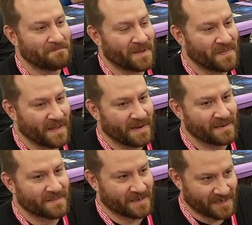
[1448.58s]
But
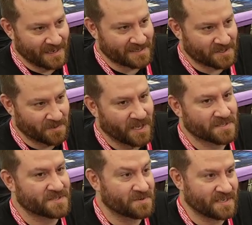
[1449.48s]
then the collector will
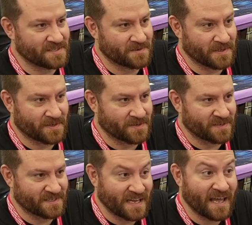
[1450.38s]
also need to either
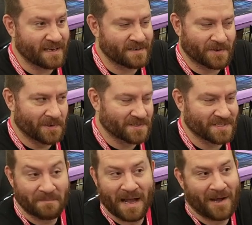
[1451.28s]
attend or
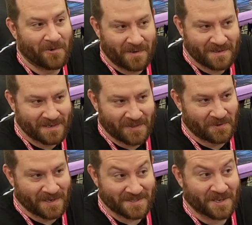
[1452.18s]
somehow
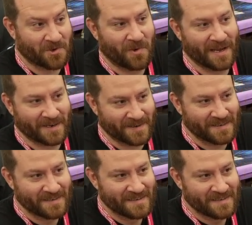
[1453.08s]
otherwise acquire
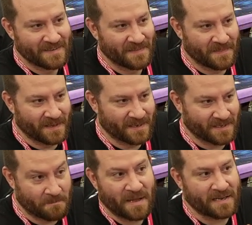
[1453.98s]
the
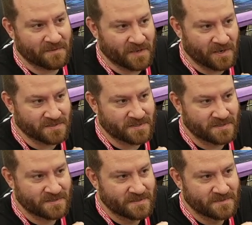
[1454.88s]
competitive
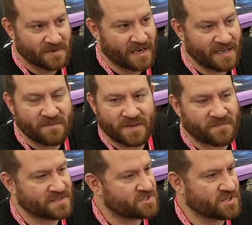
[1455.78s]
cards, right? Even
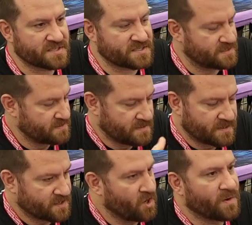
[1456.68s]
if it's just
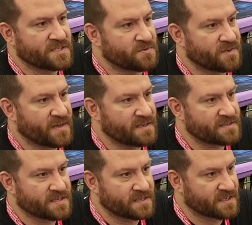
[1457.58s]
going to an event
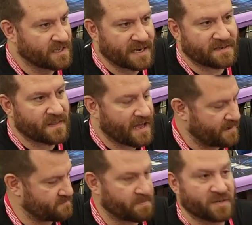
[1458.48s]
to collect
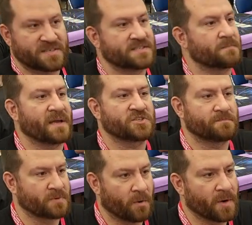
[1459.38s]
that
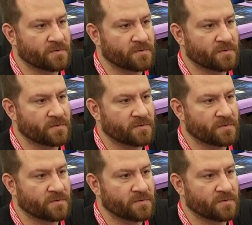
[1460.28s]
participation promo,